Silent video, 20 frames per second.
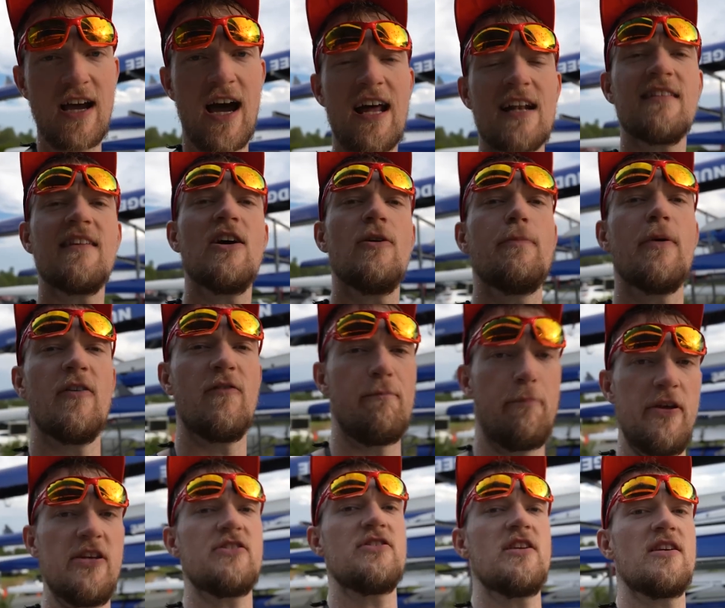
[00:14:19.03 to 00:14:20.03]
had a little bit of
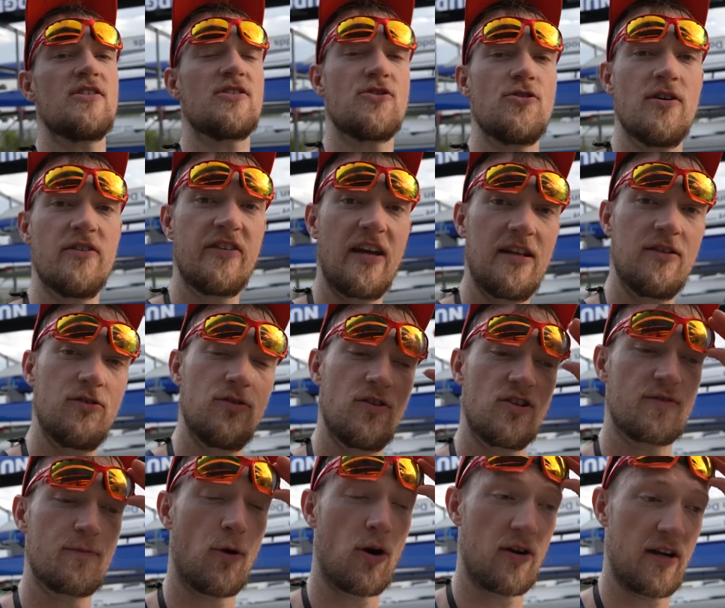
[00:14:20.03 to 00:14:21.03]
business to attend to
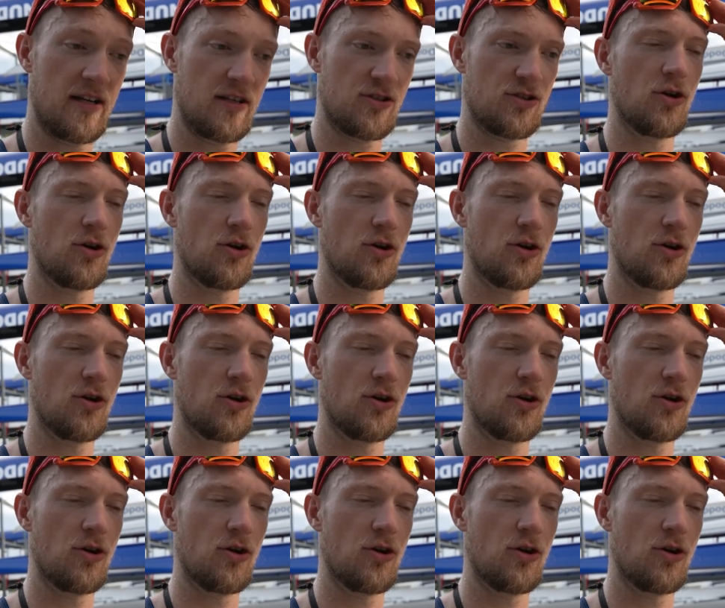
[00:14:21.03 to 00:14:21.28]
this morning.